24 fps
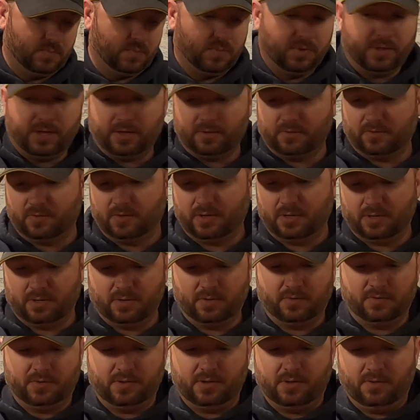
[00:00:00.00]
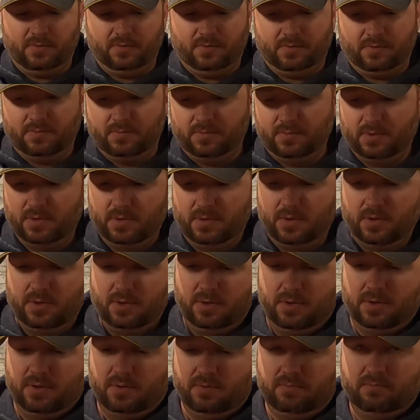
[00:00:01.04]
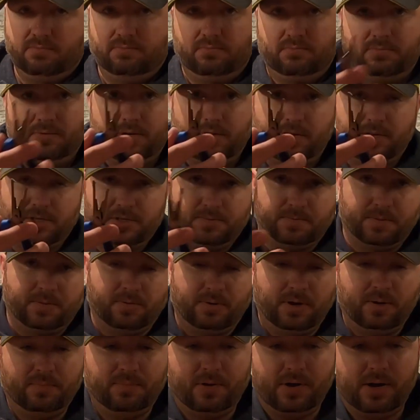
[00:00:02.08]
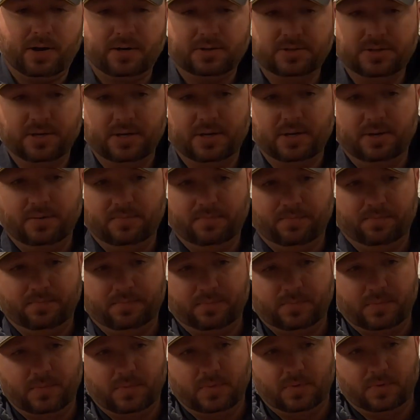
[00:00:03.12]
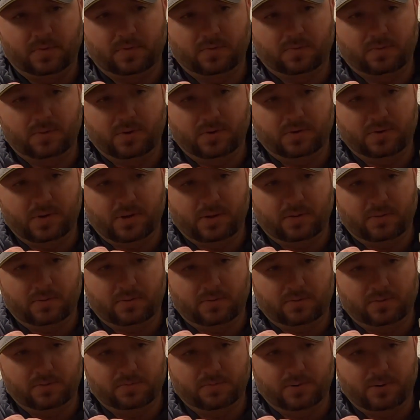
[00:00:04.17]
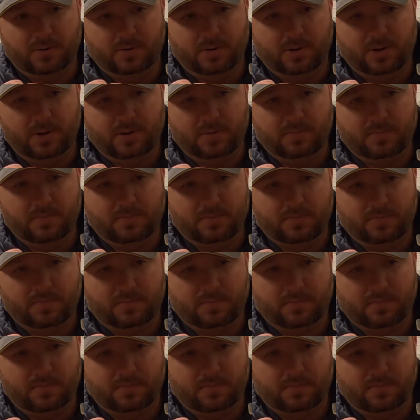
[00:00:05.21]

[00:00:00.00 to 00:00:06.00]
without sticking ourselves. Take your split ring pliers again and squeeze that little split ring.